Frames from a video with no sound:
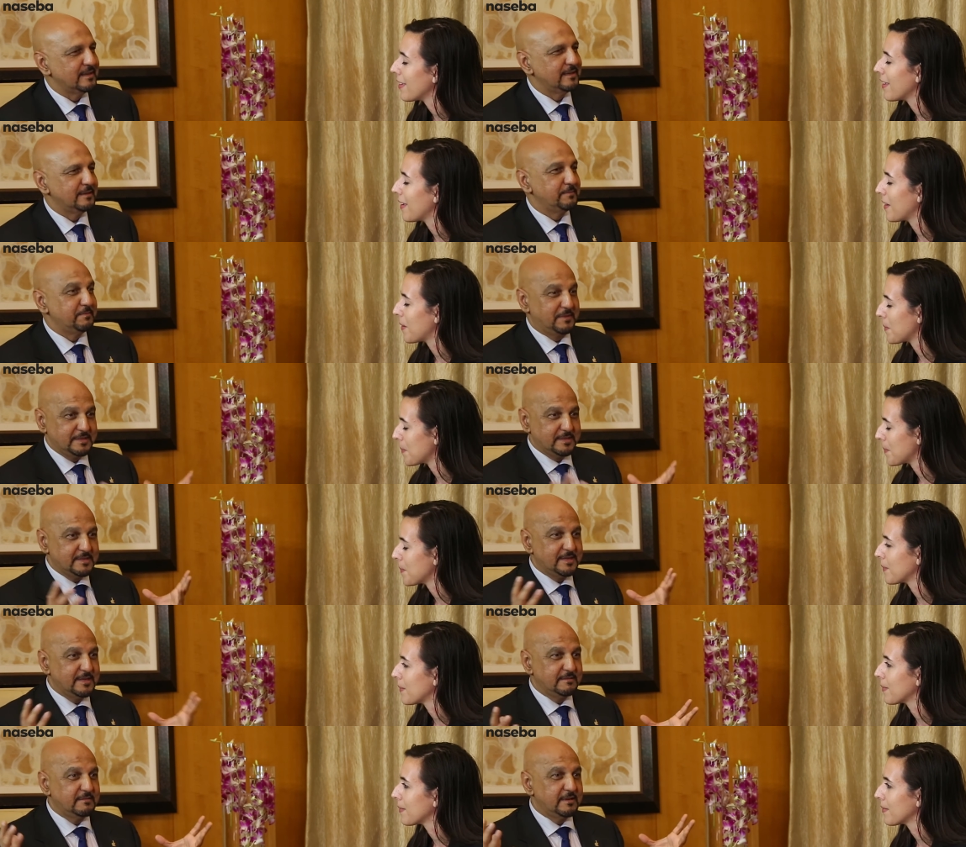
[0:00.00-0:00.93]
Speaker 1: uh, as I
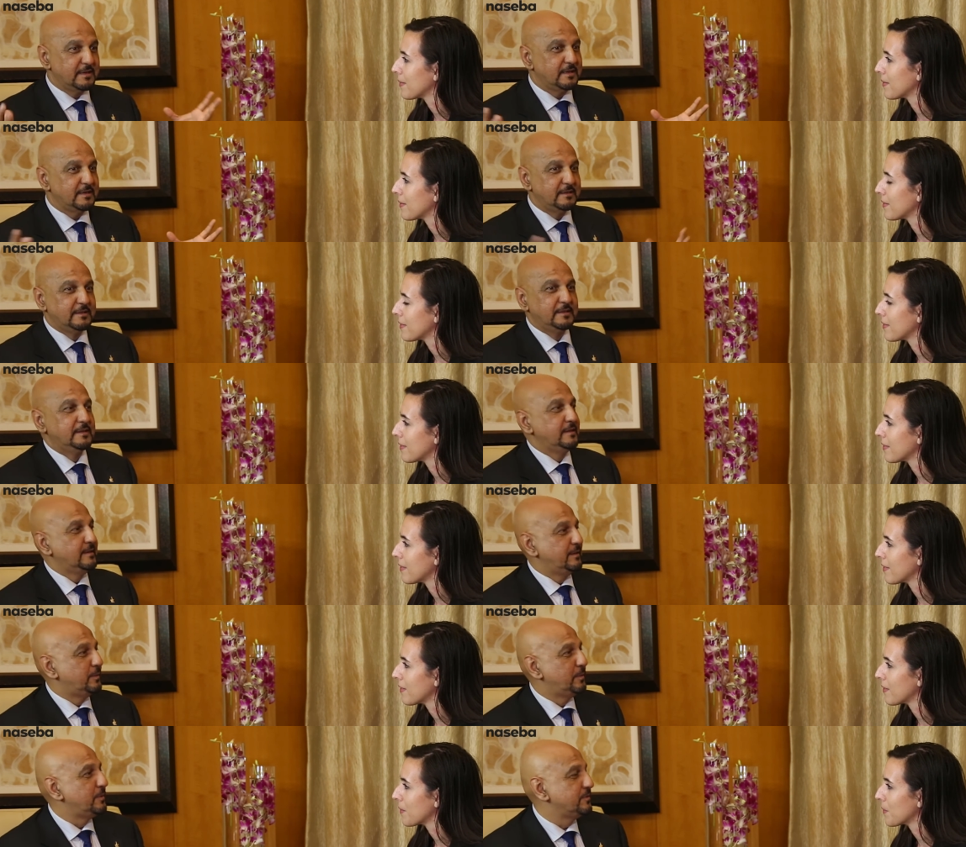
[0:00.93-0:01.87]
said, there are
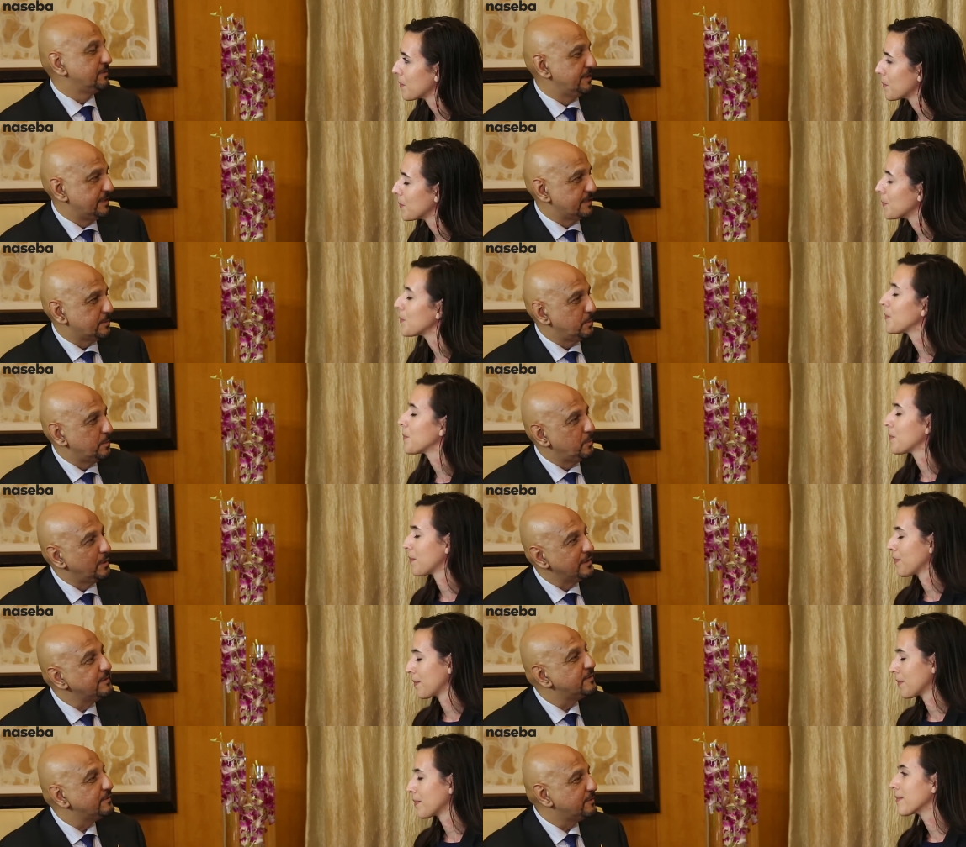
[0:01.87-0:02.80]
all of these
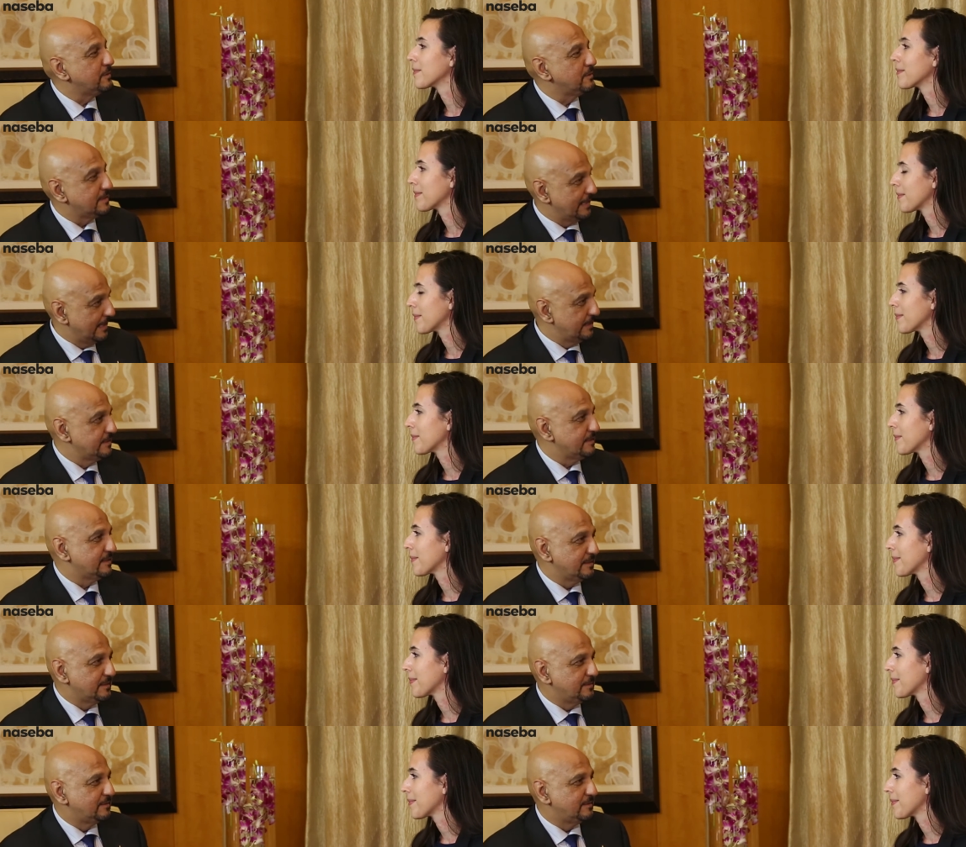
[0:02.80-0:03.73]
wonderful,
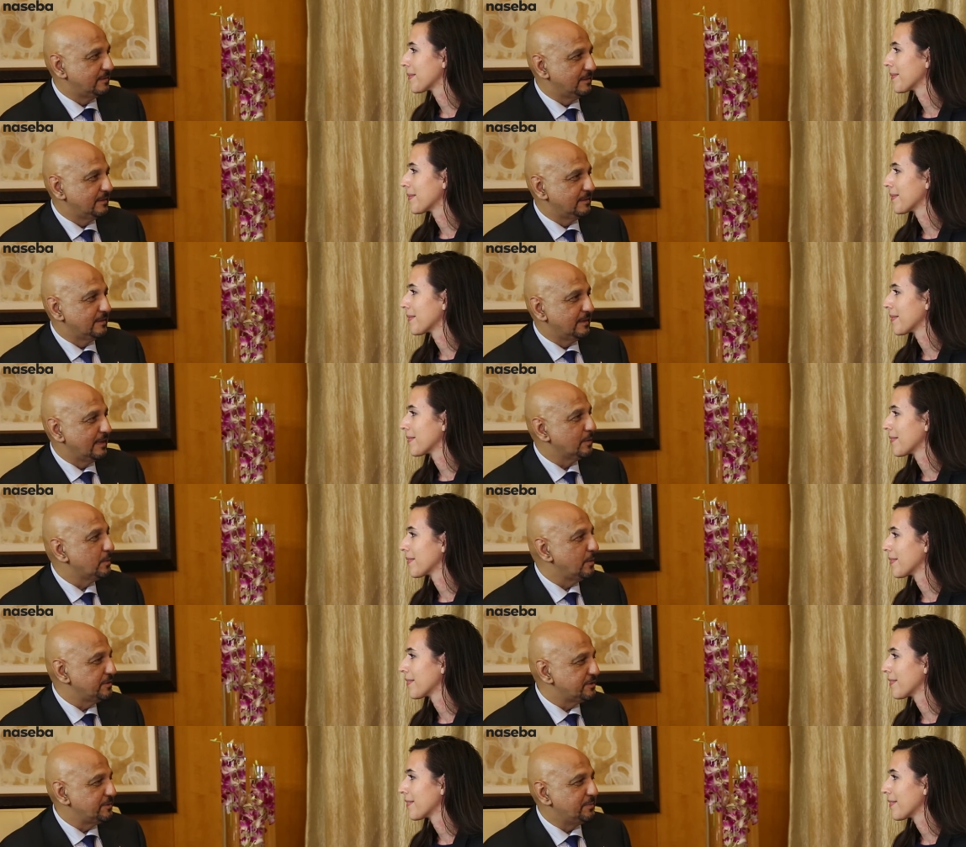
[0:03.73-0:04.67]
talented, uh,
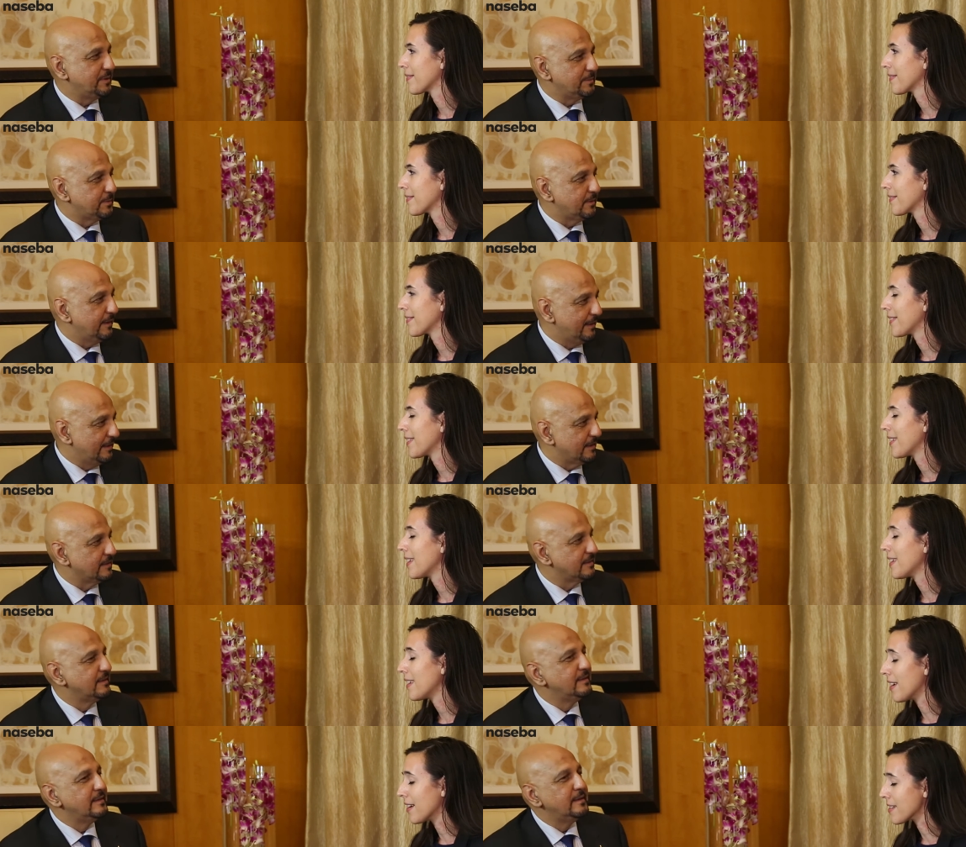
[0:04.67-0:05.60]
high-quality people here.
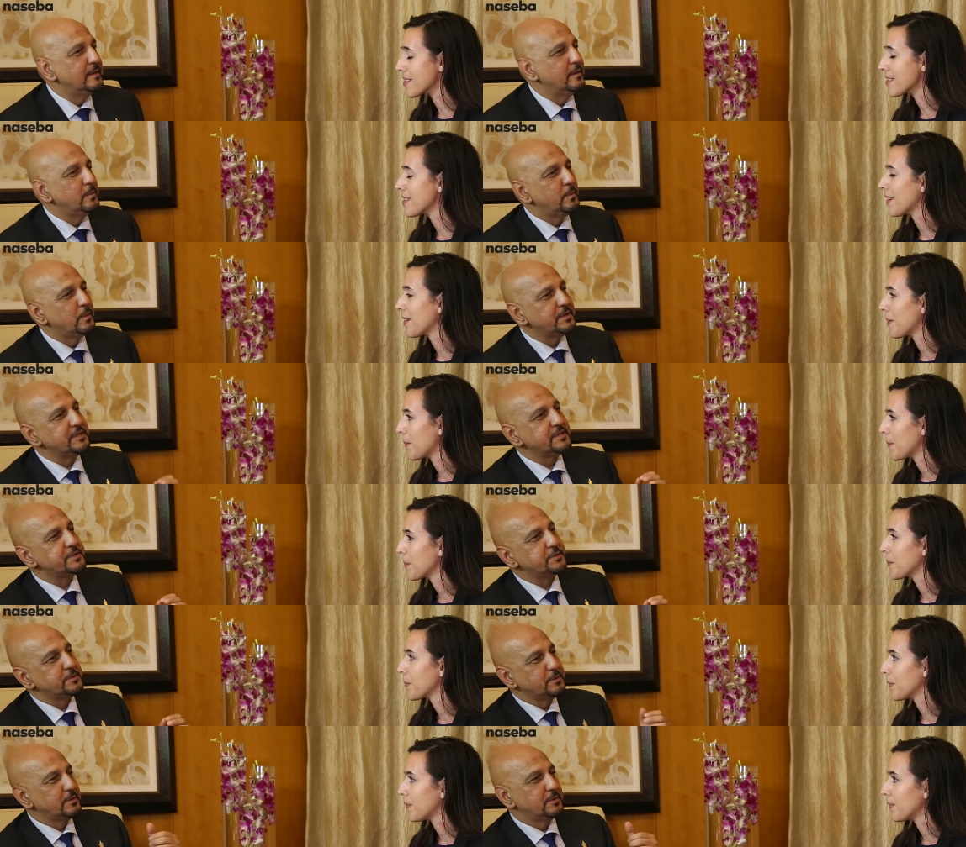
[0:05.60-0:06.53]
Yes. What
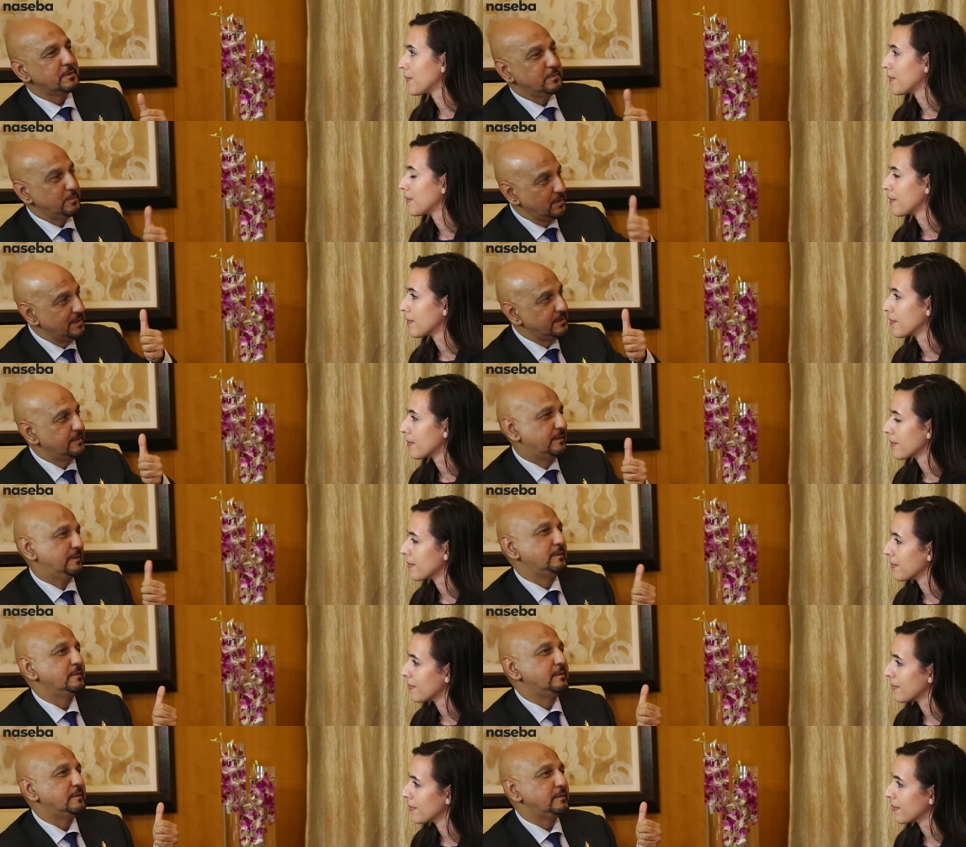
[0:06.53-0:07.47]
is your one
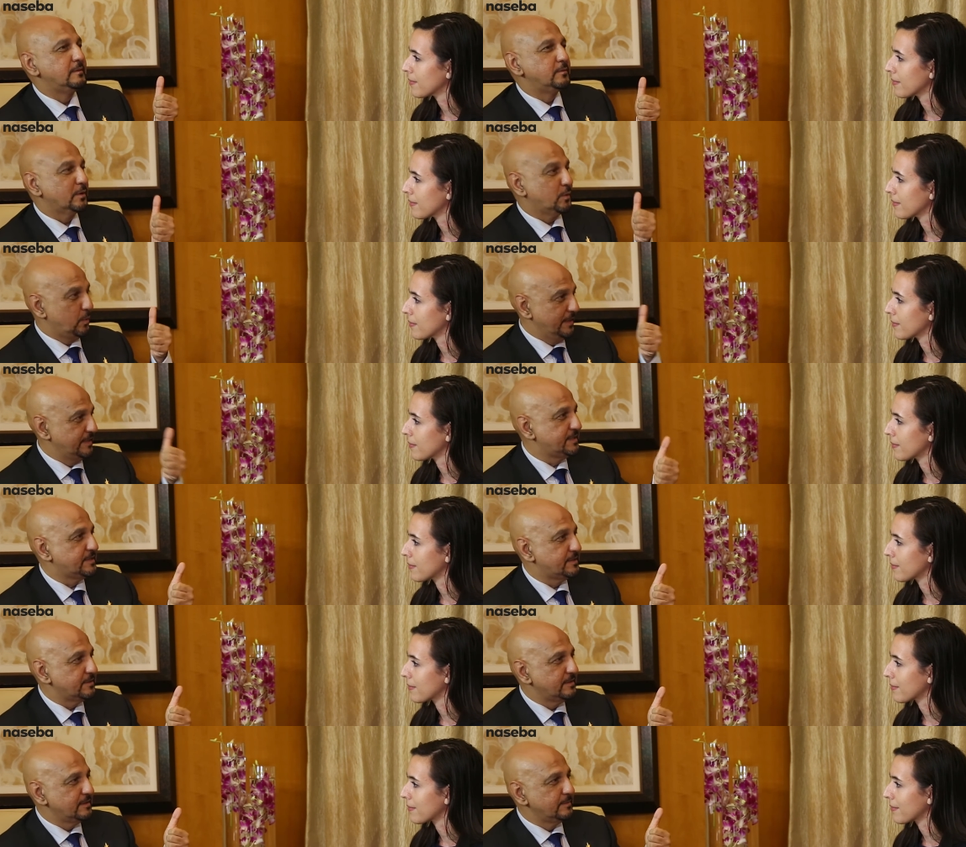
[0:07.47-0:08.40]

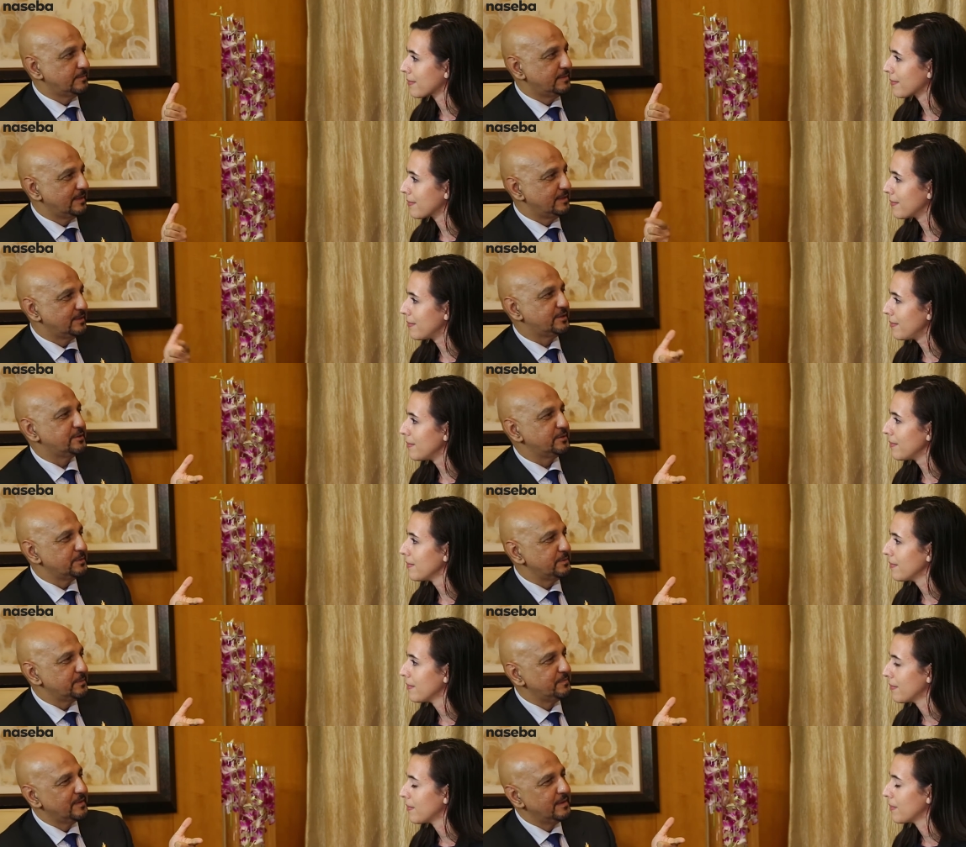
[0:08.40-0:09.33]
request to them, and
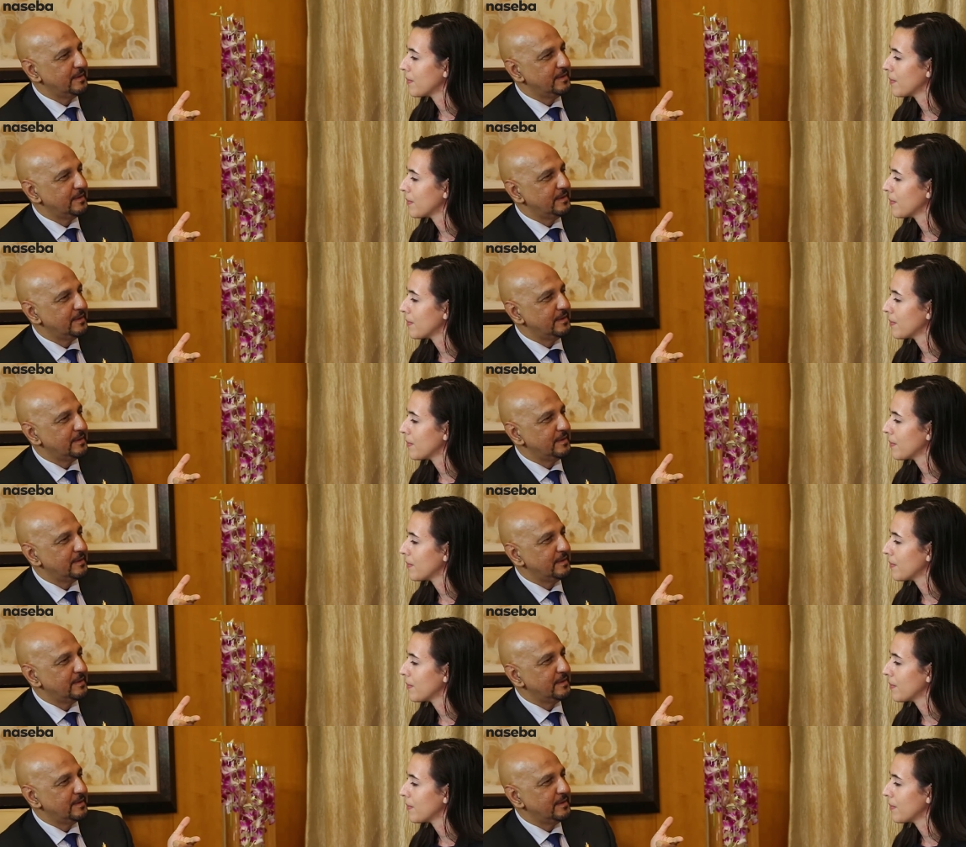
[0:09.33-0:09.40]
two,